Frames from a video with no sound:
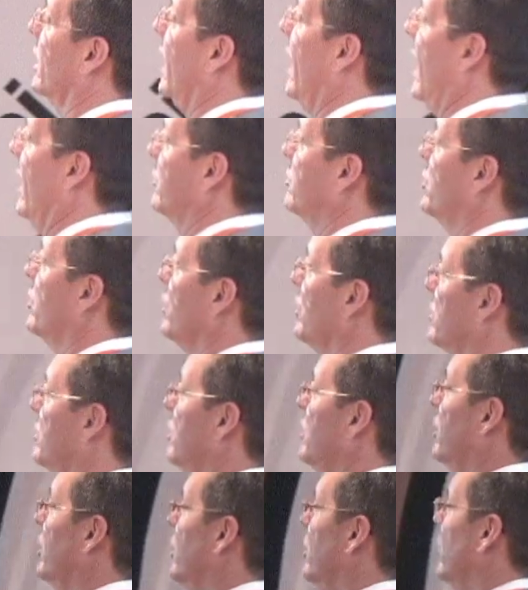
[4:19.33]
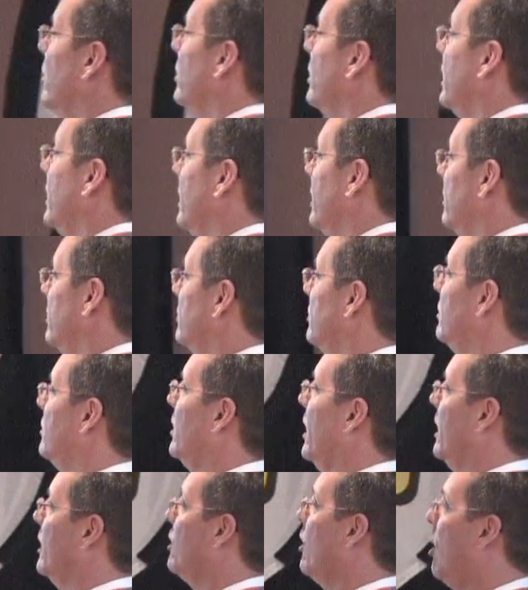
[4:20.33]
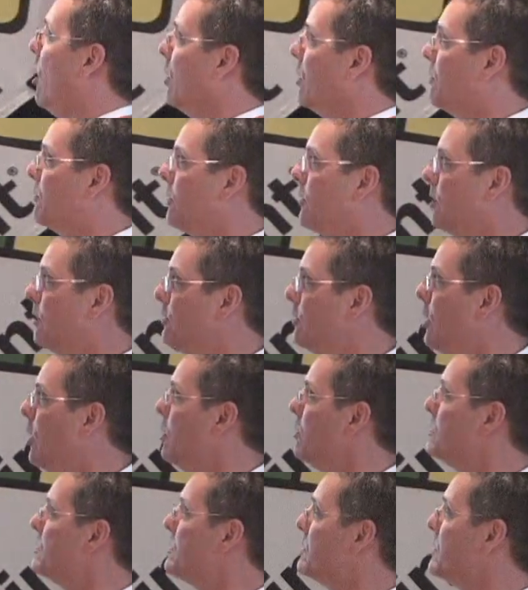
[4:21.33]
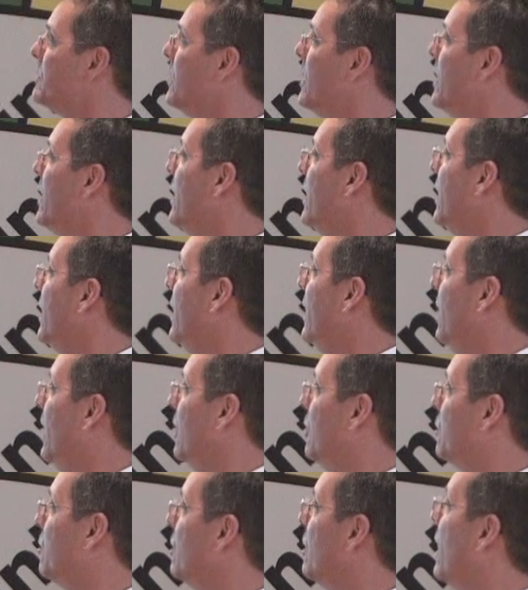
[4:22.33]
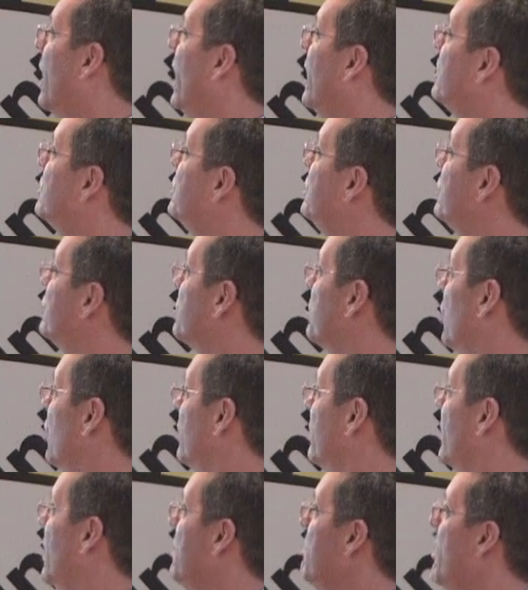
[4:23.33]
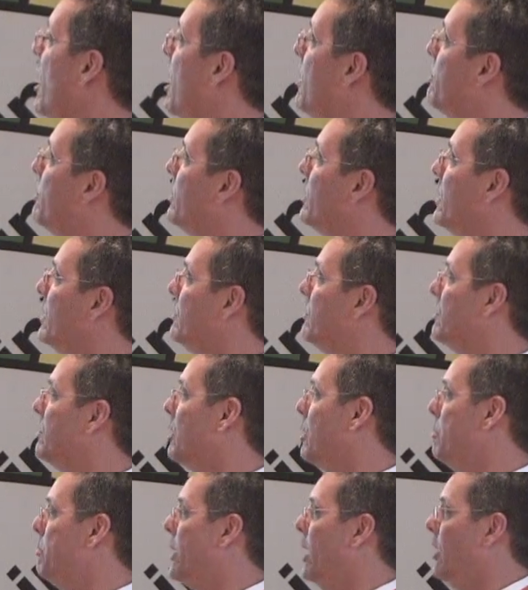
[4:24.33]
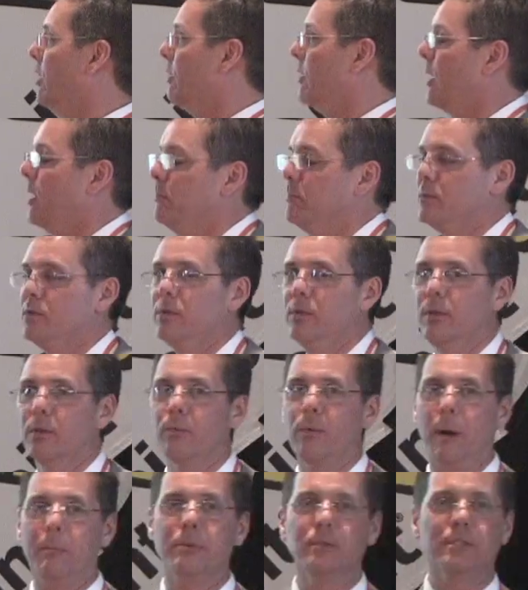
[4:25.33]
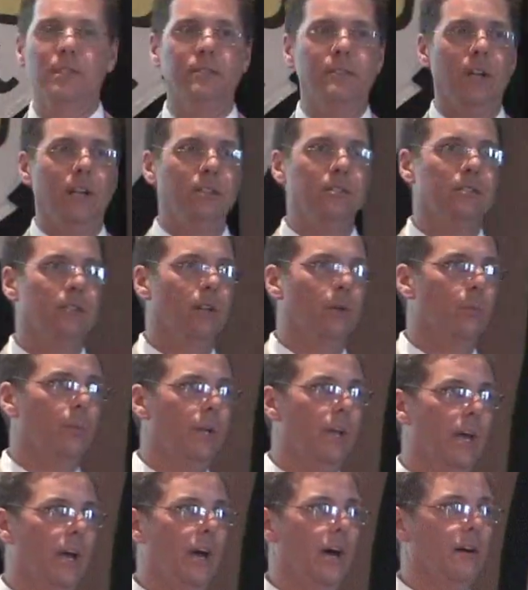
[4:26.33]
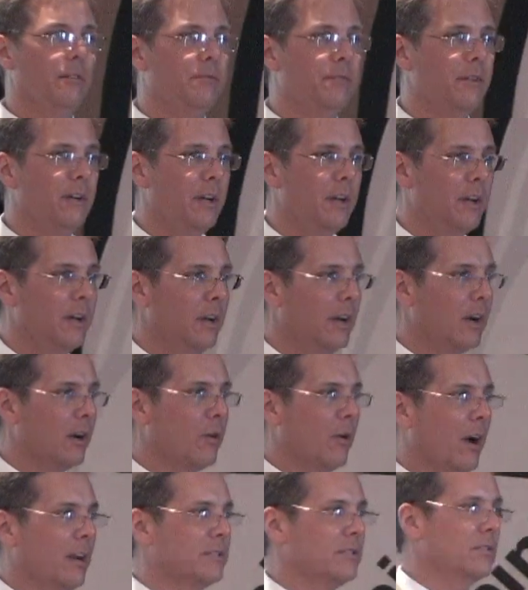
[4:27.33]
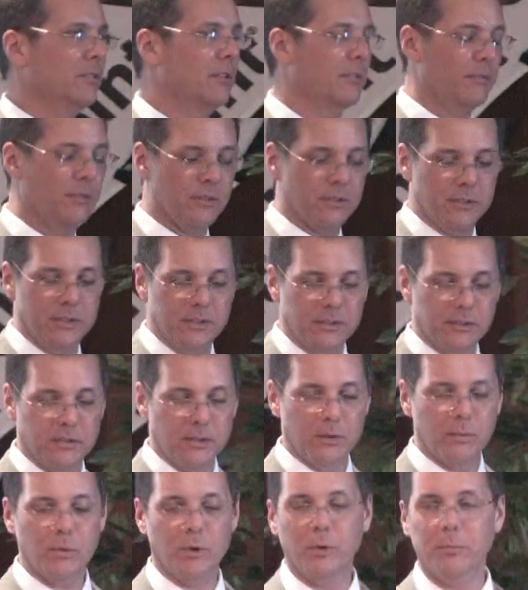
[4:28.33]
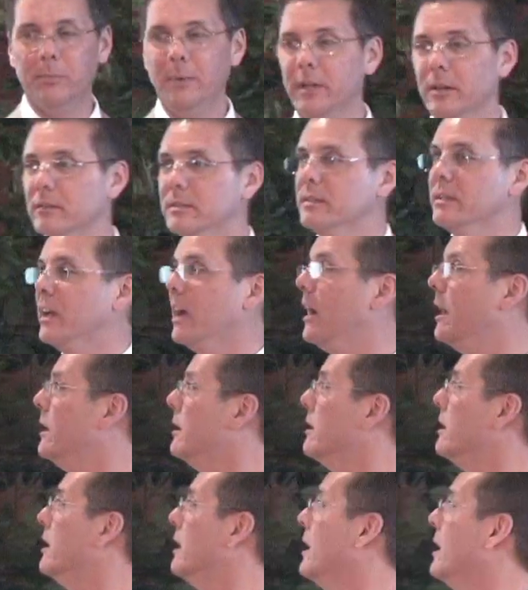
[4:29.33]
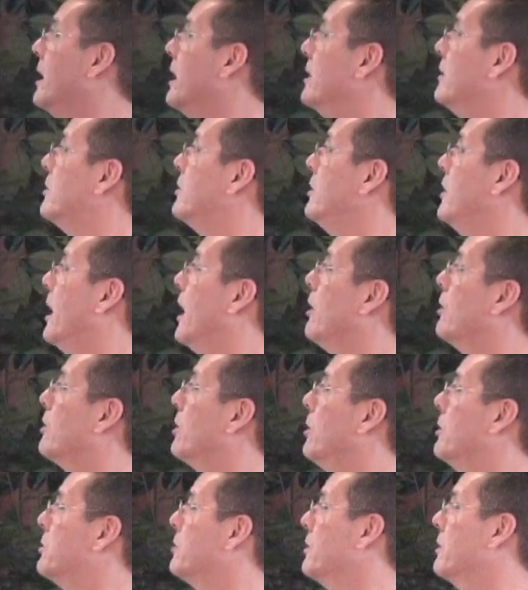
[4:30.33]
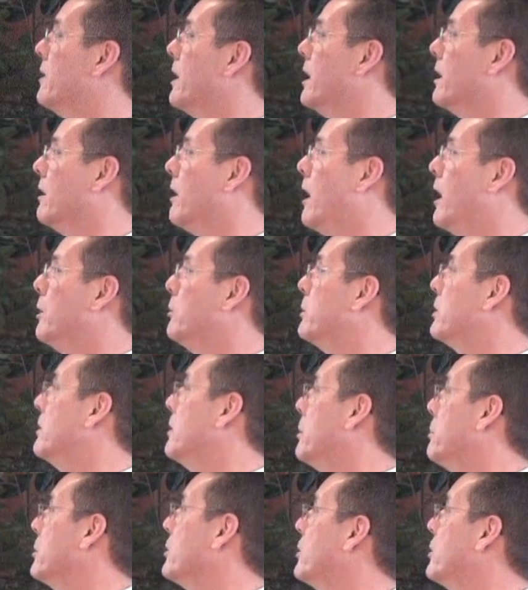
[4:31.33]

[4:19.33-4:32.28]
to ask her to do is to take all of her notes and, as she's rolling them up, is compare them to the representation that we have across the universities in the room here today and see how closely they align with number